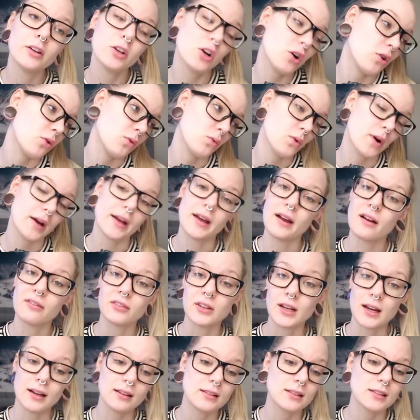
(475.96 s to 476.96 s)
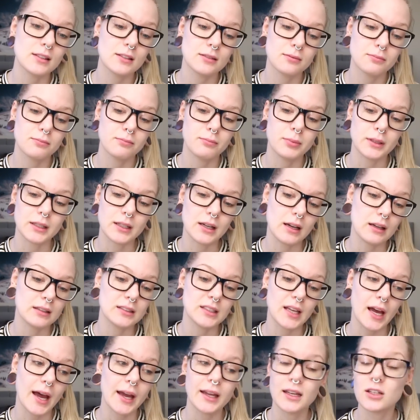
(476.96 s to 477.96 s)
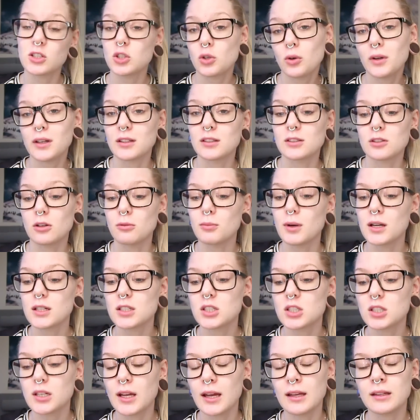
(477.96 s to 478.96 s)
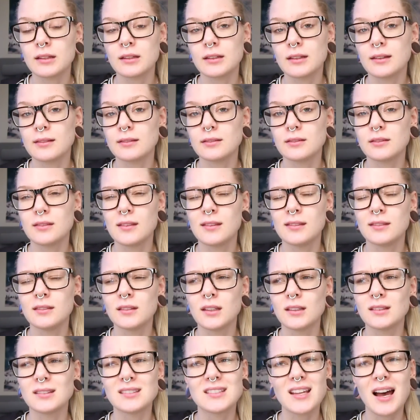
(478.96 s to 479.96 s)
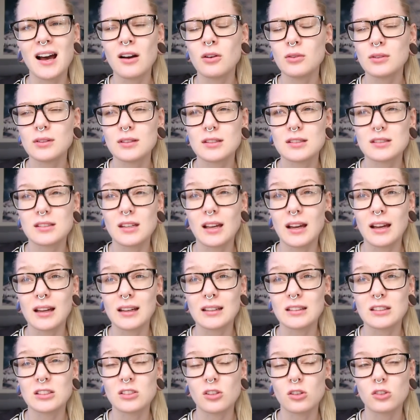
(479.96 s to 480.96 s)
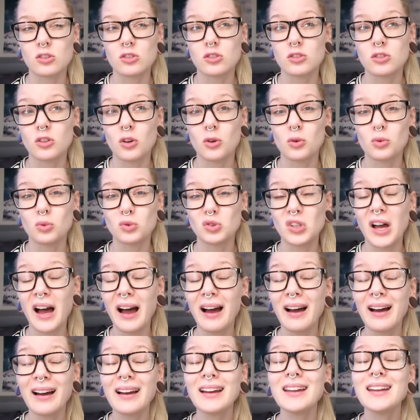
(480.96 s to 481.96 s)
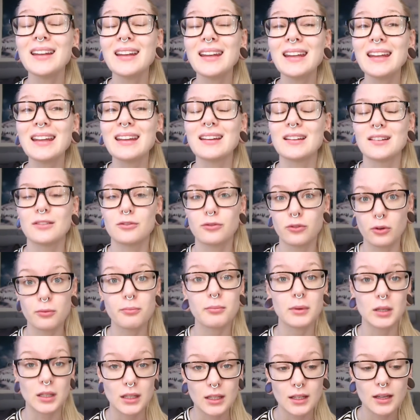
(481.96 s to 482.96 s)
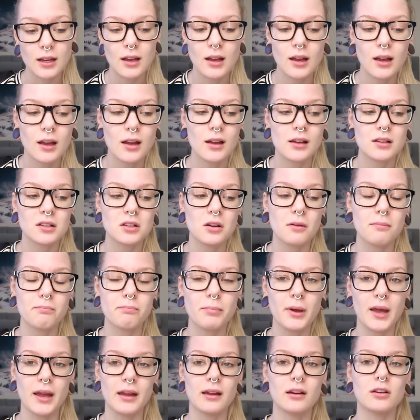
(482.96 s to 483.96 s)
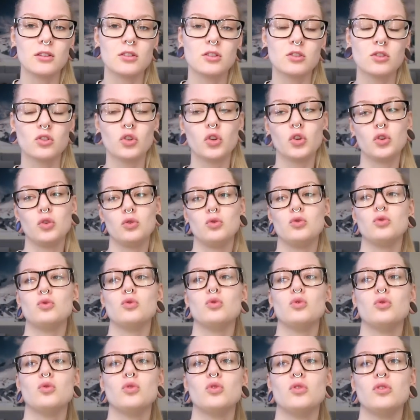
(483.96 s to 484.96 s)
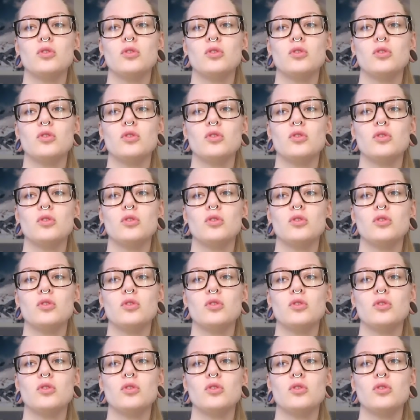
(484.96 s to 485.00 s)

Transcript: No, I have not, because I enjoy it so much and the downsides are so tiny for me compared to